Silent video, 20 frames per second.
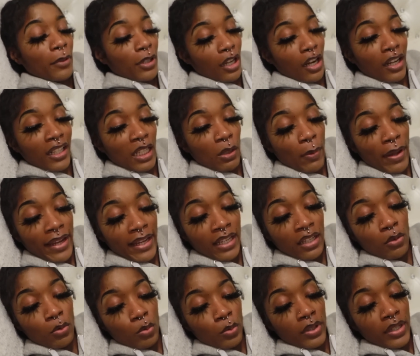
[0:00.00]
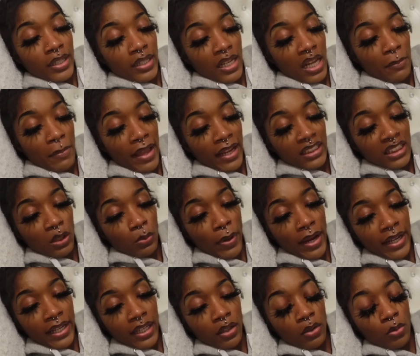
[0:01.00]
currently waiting on, I'm actually
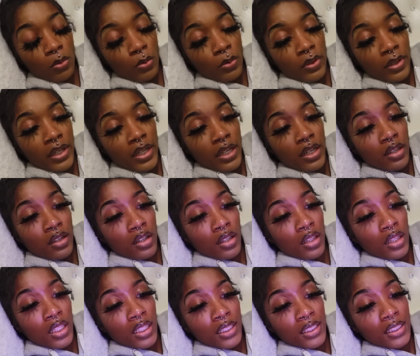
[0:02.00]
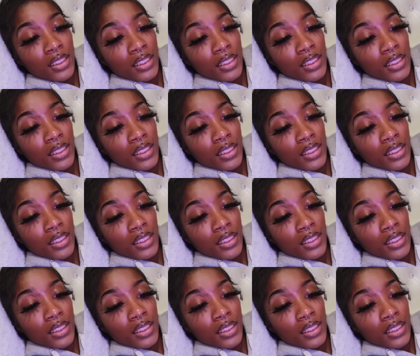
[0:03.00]
waiting on this